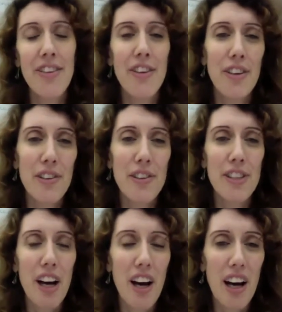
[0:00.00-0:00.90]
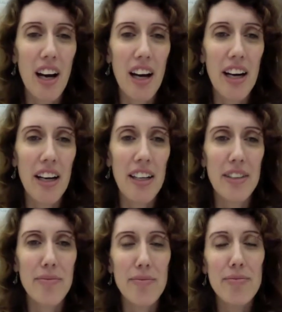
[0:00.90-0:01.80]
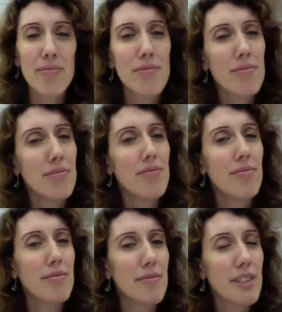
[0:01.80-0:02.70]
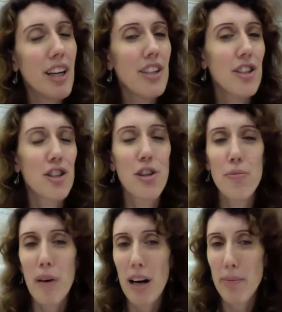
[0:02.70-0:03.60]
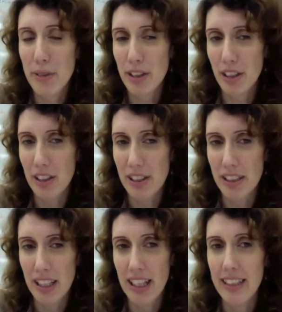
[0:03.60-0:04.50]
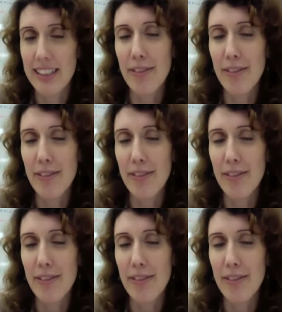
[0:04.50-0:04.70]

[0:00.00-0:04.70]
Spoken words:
those are not so popular slangs.